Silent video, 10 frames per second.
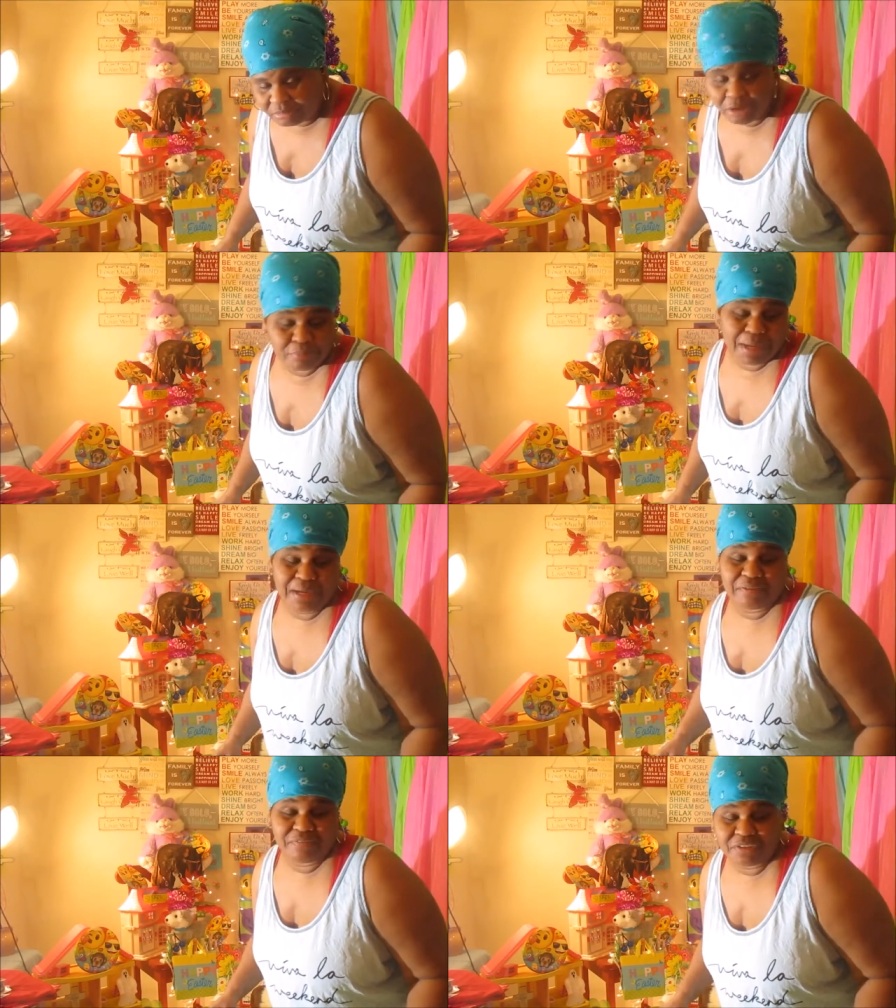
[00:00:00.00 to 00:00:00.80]
No
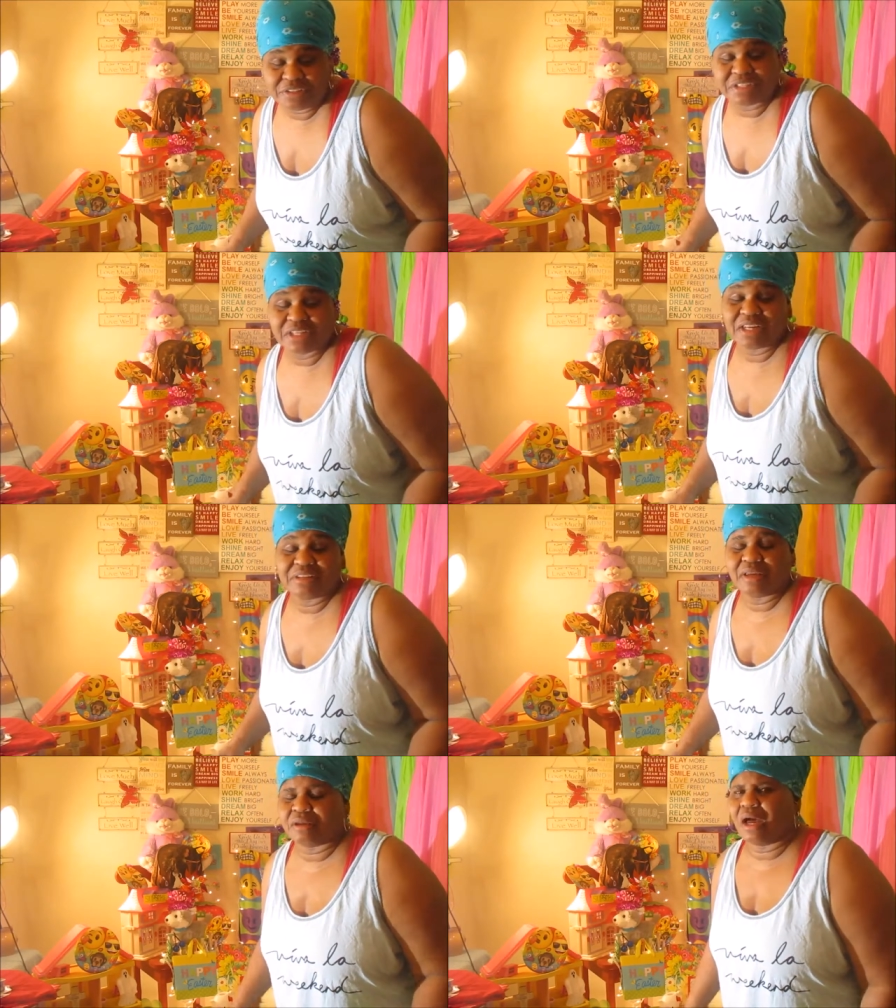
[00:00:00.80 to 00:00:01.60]
matter if you sit there and
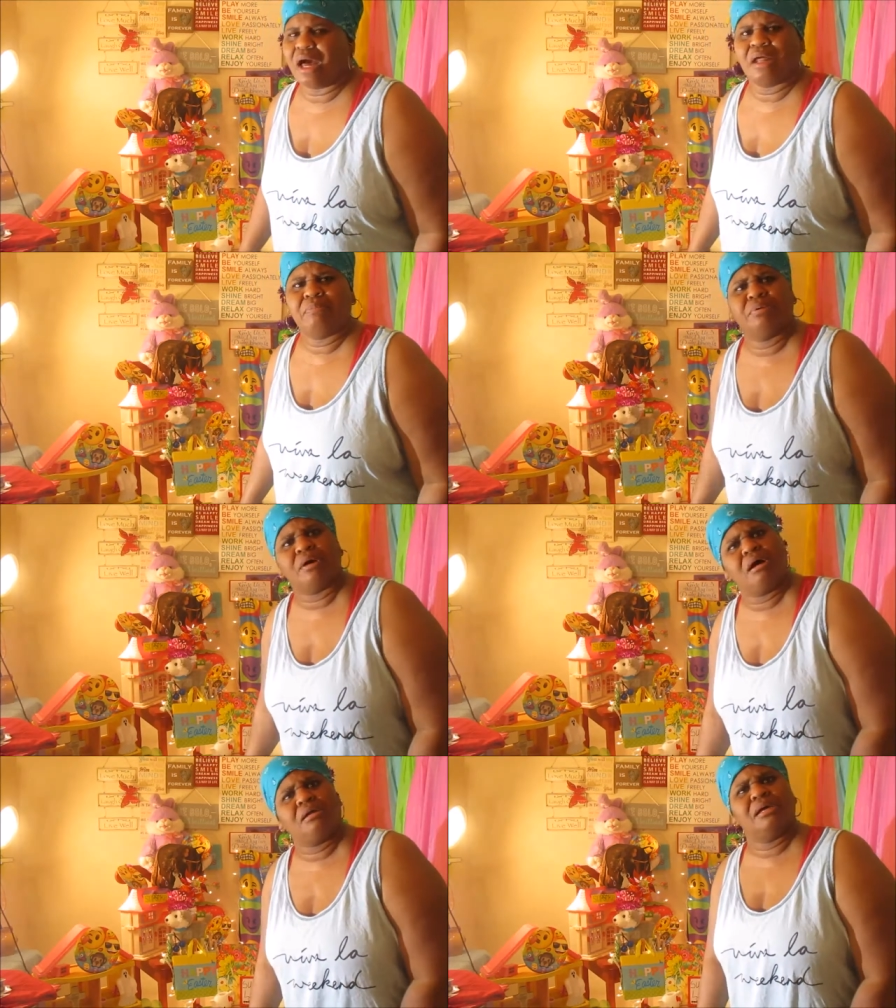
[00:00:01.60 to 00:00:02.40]
say, God, I put
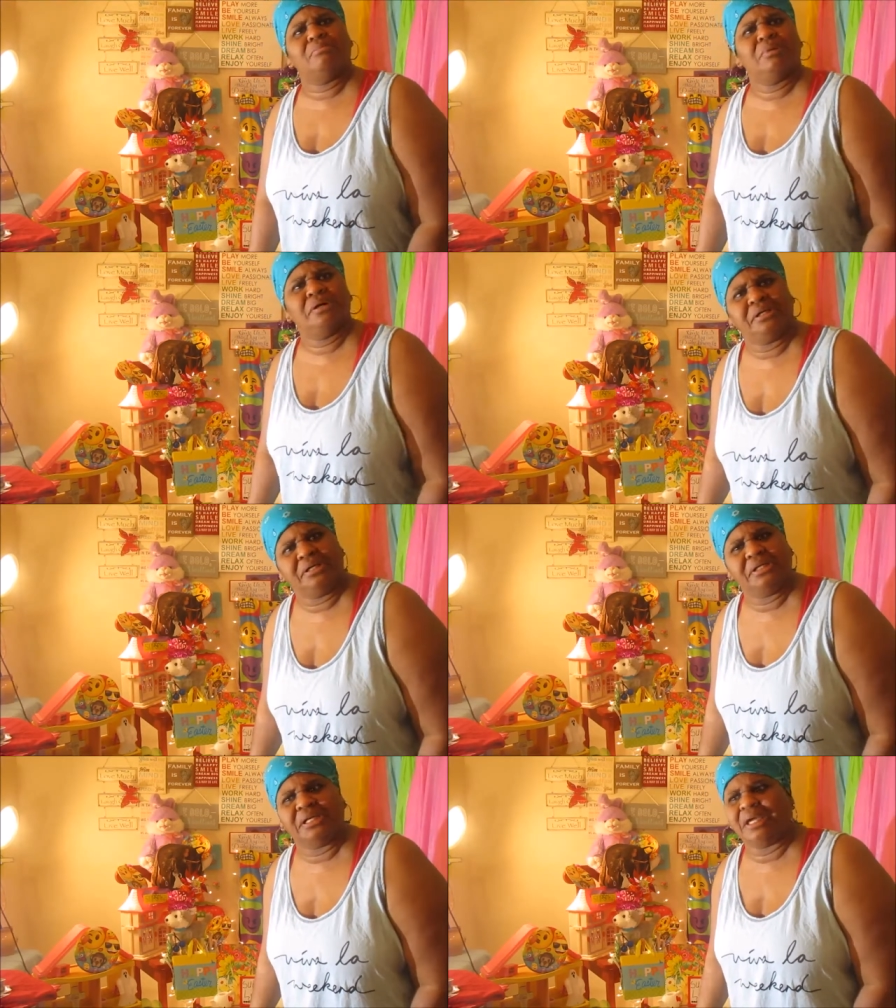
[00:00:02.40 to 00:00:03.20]
all that
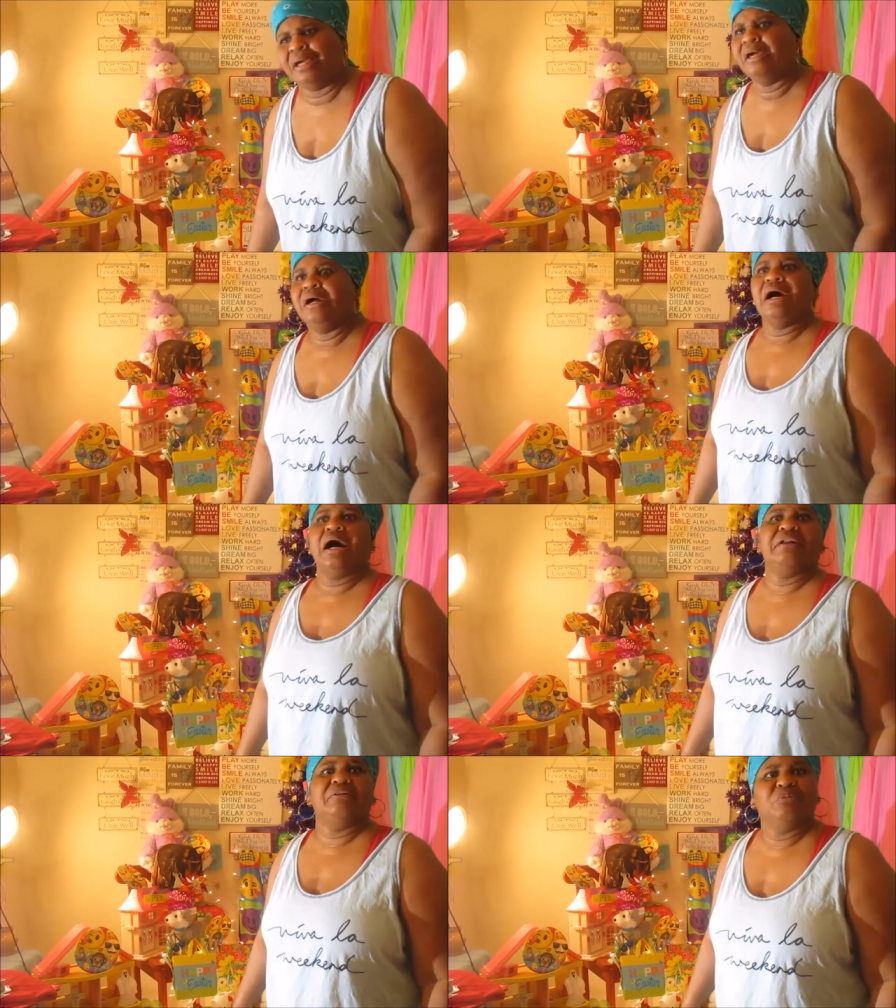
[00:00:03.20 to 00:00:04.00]
money in that.
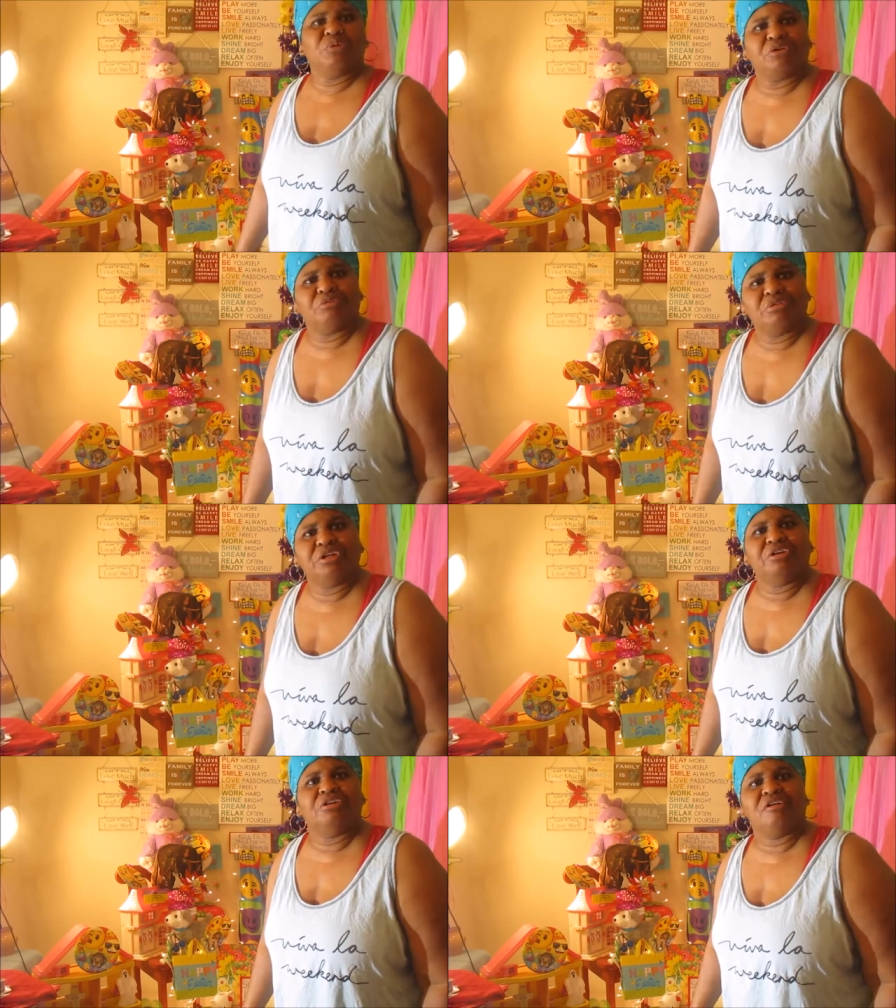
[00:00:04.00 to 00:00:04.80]
I didn't work
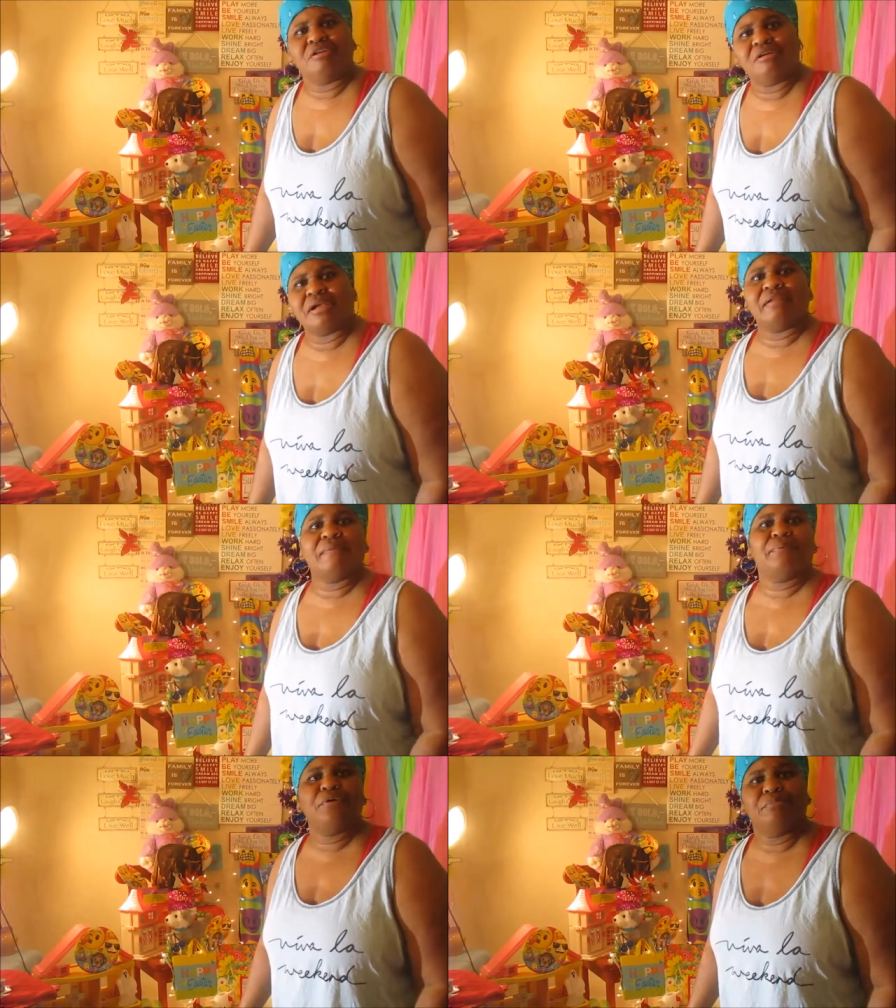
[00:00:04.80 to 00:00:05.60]
real hard. I
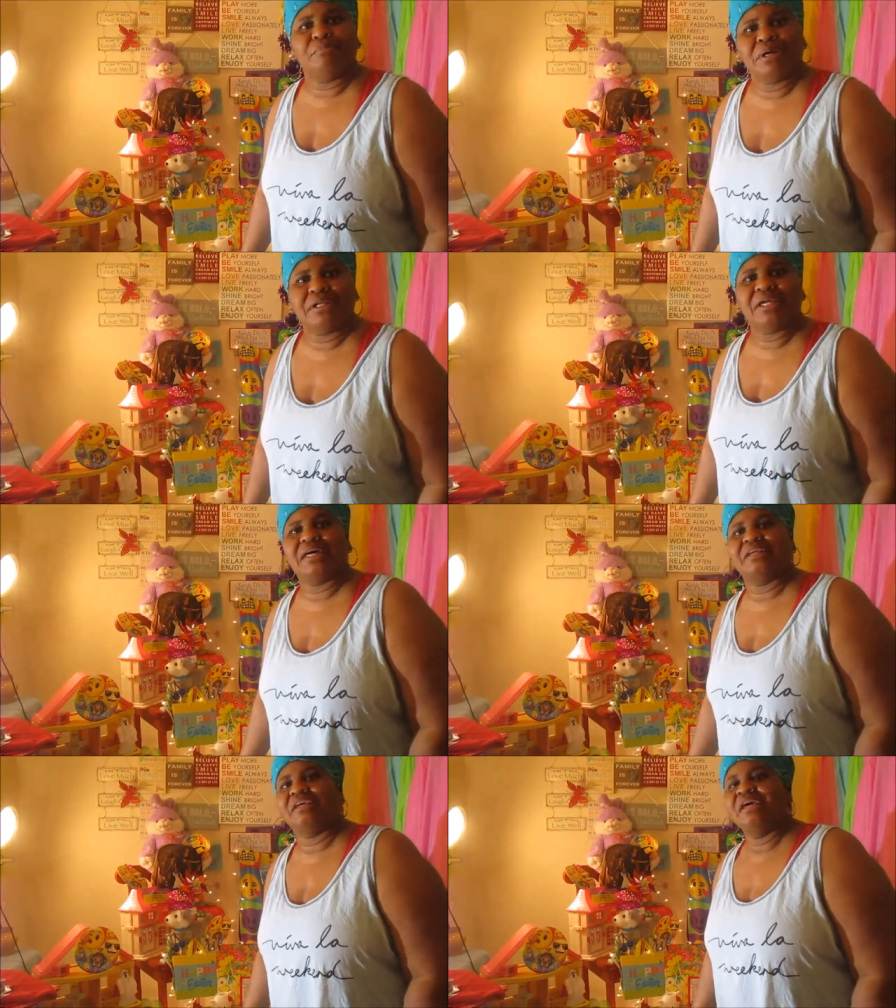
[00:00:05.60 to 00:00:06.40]
didn't put money.
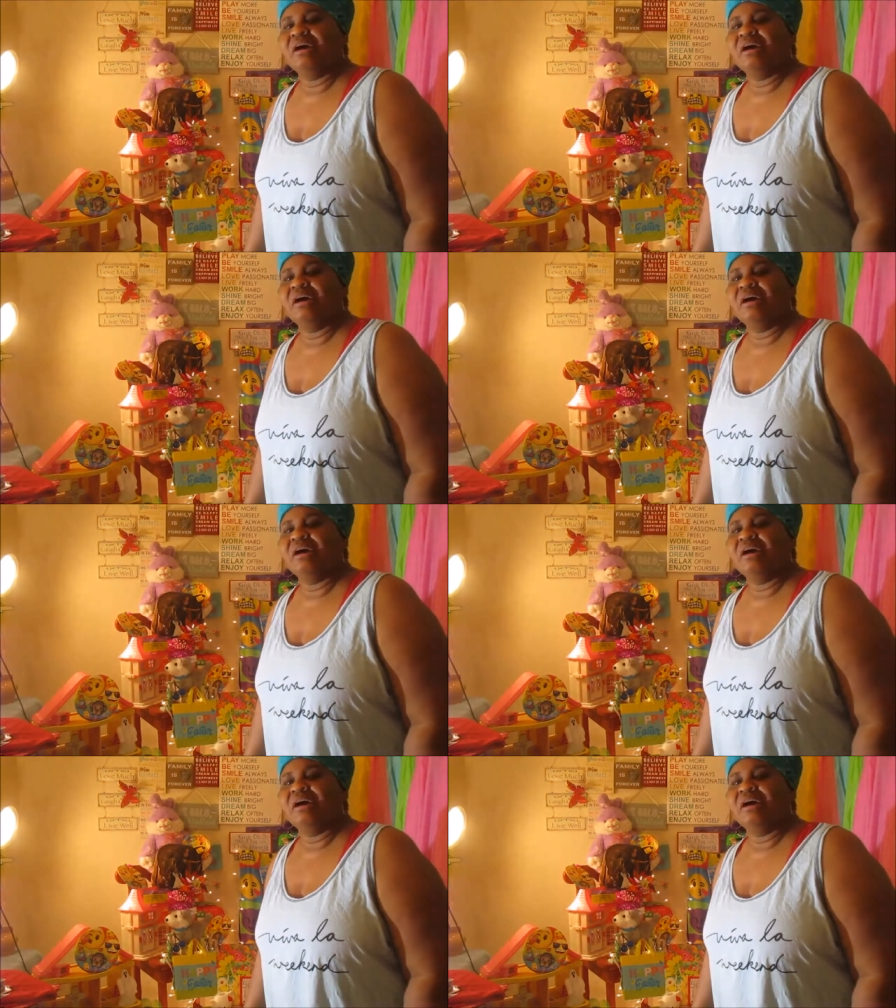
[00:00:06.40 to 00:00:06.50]
I didn't